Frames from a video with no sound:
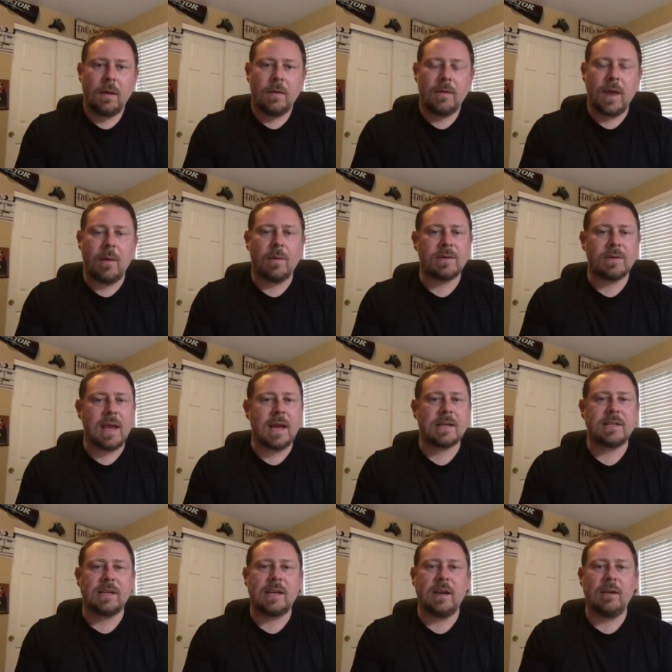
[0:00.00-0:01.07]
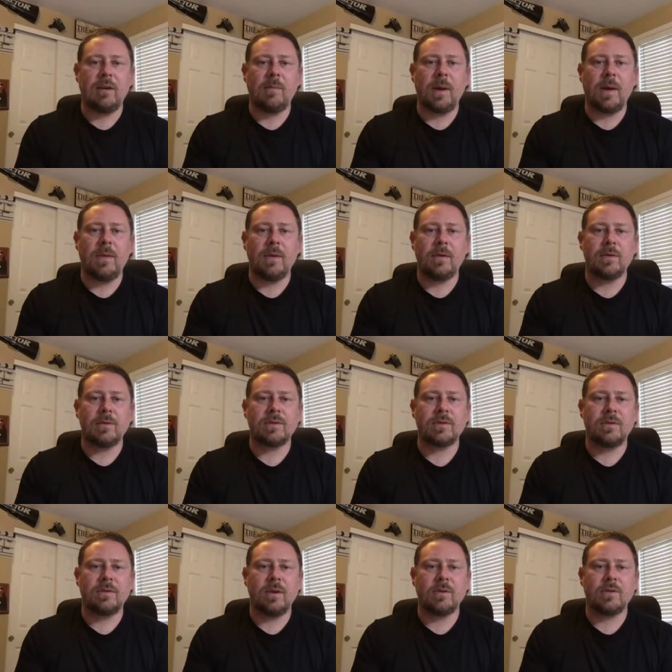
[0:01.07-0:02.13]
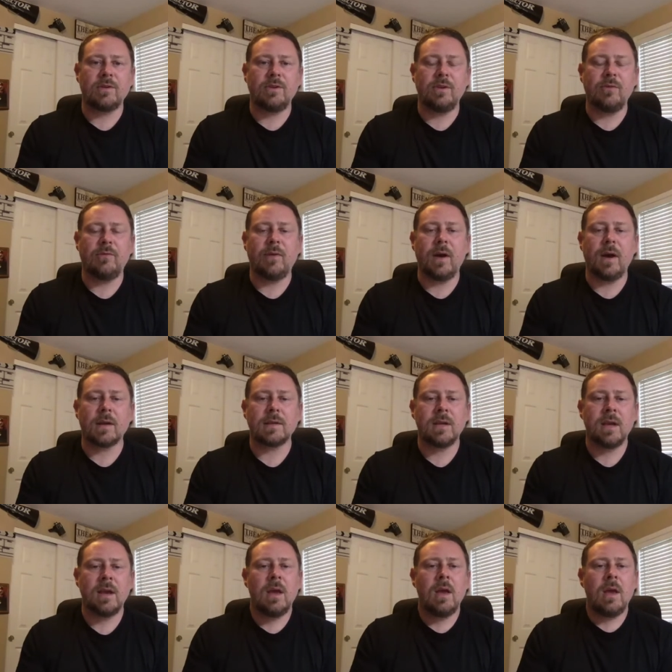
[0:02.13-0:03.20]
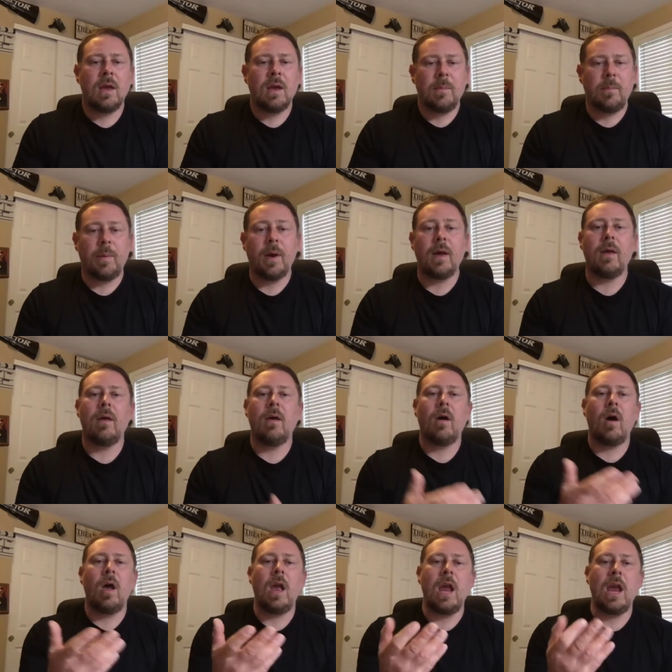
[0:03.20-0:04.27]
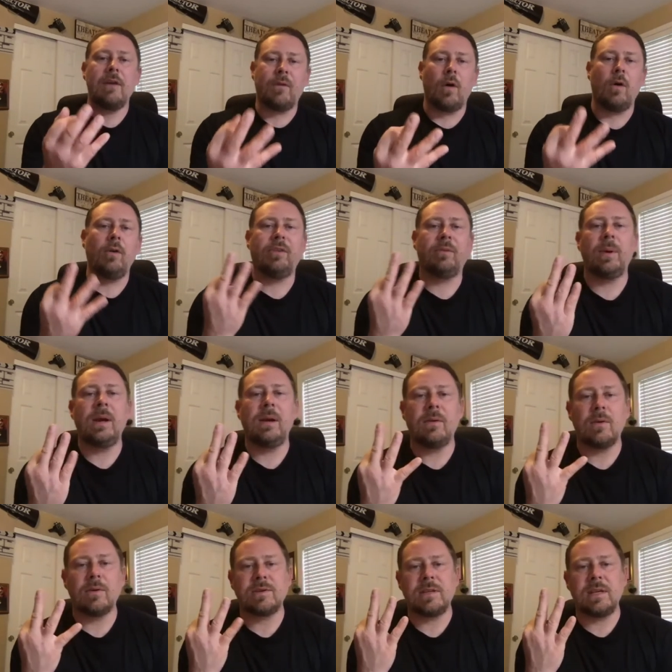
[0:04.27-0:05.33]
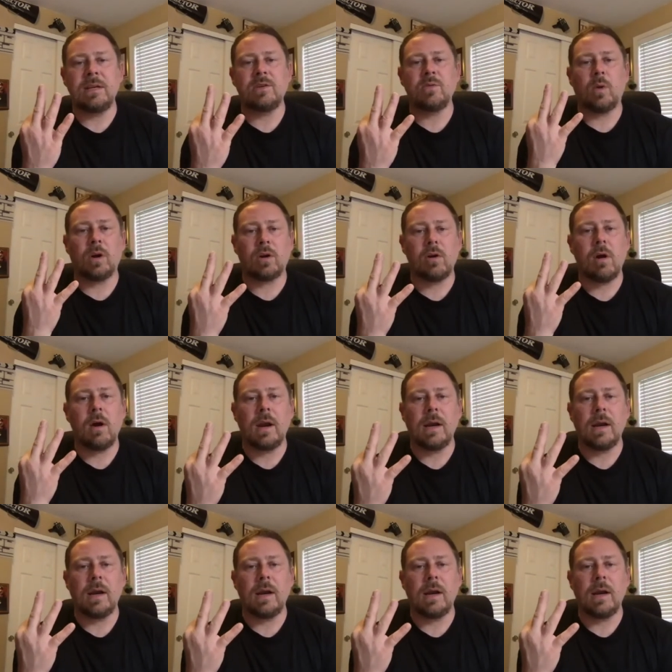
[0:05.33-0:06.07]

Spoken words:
That was executed by those two fucks. But if all three of those things weren't caught on